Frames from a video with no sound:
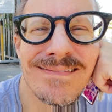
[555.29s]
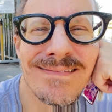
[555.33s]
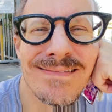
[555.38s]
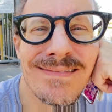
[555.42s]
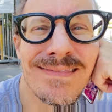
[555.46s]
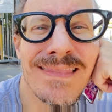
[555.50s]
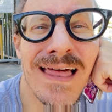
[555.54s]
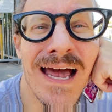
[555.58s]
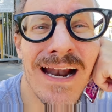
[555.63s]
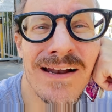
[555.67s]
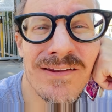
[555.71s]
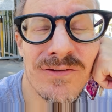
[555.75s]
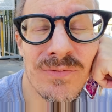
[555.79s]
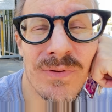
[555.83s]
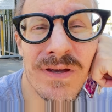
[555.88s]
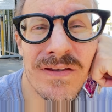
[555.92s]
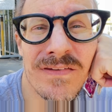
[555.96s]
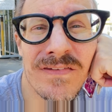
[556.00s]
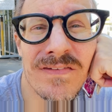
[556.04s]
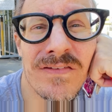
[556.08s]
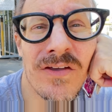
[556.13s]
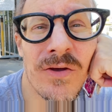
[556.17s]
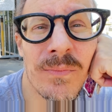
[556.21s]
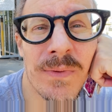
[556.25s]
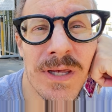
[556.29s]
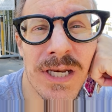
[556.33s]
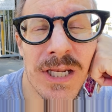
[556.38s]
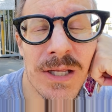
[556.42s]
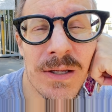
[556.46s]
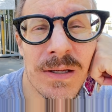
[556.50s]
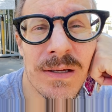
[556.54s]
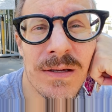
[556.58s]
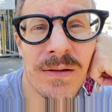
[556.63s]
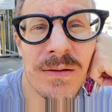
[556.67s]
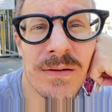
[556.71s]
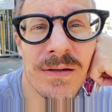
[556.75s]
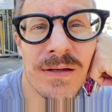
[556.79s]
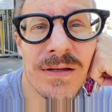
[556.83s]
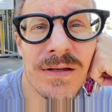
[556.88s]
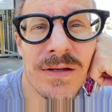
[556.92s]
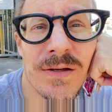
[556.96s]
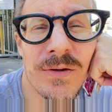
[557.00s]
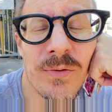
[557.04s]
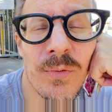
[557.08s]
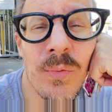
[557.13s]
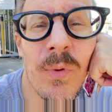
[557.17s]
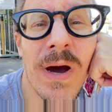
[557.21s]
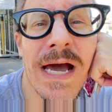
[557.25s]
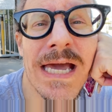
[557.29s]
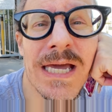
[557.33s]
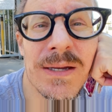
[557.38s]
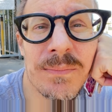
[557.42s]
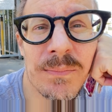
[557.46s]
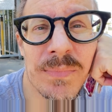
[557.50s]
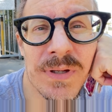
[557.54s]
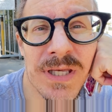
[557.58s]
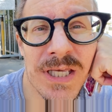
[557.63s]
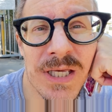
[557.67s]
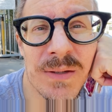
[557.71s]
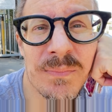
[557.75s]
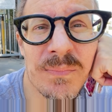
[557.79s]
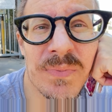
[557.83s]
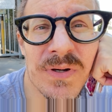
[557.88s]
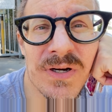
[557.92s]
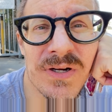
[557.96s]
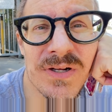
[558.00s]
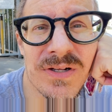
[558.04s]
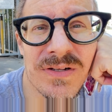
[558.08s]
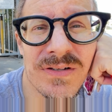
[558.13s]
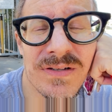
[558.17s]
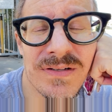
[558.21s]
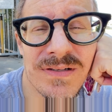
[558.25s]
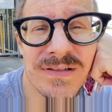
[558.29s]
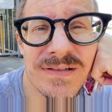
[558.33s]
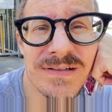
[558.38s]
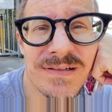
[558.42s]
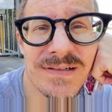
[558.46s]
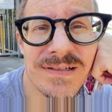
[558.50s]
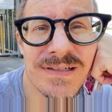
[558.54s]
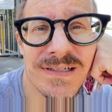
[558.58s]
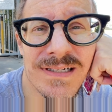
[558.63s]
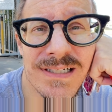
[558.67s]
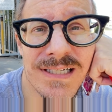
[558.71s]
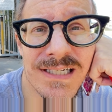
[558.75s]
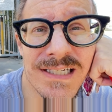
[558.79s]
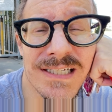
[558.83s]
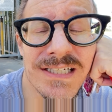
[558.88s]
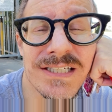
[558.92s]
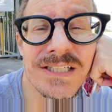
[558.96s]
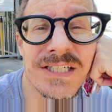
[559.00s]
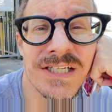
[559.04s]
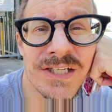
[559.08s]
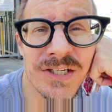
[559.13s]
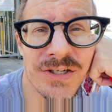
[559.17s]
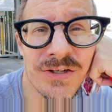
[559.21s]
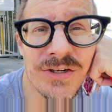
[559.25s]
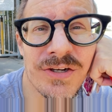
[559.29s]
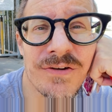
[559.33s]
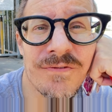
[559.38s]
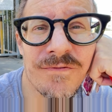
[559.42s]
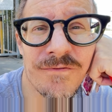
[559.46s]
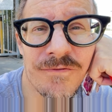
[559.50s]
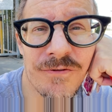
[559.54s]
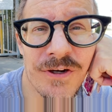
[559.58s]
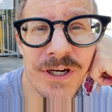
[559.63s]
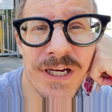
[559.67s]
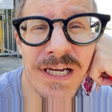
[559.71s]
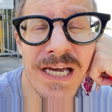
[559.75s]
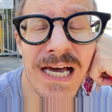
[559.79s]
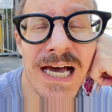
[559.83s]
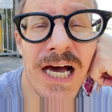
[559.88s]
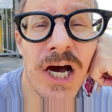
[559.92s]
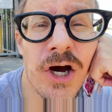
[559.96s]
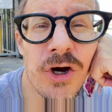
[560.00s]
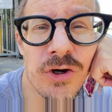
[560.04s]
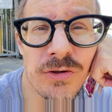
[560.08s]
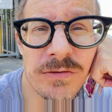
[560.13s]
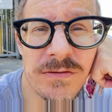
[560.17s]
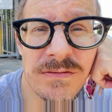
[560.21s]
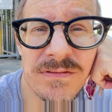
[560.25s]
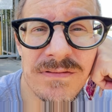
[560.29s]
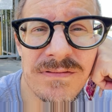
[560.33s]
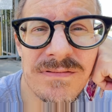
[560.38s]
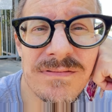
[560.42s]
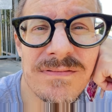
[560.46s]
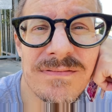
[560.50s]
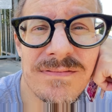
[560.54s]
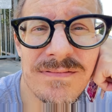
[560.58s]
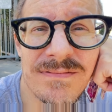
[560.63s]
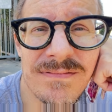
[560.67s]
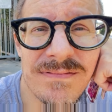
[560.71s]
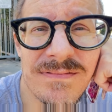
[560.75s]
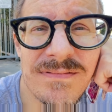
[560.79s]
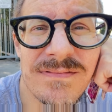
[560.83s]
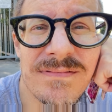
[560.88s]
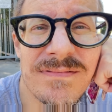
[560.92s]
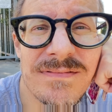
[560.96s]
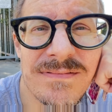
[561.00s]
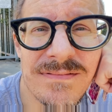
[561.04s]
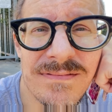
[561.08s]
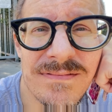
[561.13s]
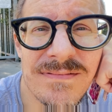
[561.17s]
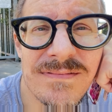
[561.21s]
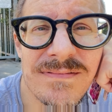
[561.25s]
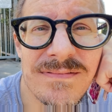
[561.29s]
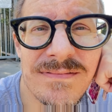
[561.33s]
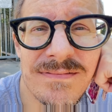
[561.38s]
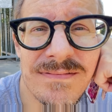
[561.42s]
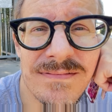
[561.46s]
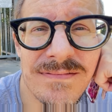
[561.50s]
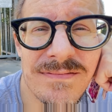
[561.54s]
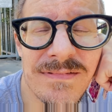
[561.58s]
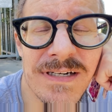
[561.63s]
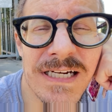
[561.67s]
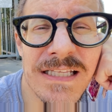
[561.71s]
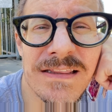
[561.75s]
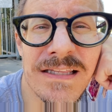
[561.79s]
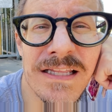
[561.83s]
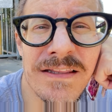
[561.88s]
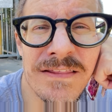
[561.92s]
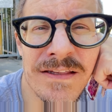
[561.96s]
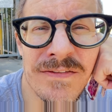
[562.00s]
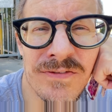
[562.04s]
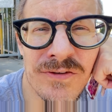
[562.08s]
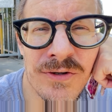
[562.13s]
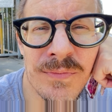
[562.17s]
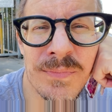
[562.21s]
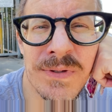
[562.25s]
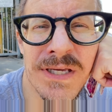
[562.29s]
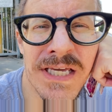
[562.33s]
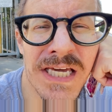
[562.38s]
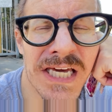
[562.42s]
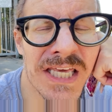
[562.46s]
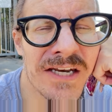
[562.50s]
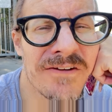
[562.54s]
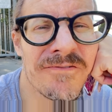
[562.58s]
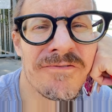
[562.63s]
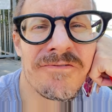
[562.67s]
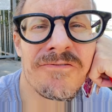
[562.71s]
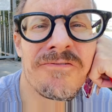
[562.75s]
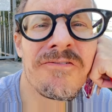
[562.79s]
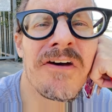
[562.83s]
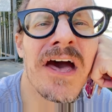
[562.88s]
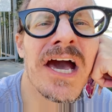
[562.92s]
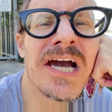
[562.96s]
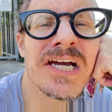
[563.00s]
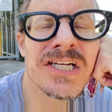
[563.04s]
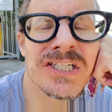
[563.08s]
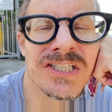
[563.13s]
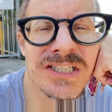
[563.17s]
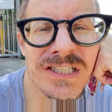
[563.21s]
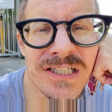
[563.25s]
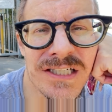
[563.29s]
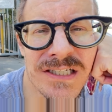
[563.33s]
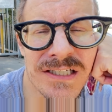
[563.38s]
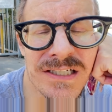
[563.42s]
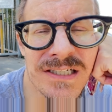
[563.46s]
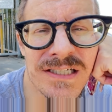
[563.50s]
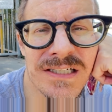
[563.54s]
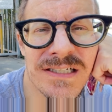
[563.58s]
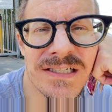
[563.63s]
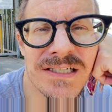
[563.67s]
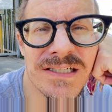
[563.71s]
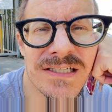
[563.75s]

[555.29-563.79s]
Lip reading: That's why so many white people continue to freak out, right? They think they're being infected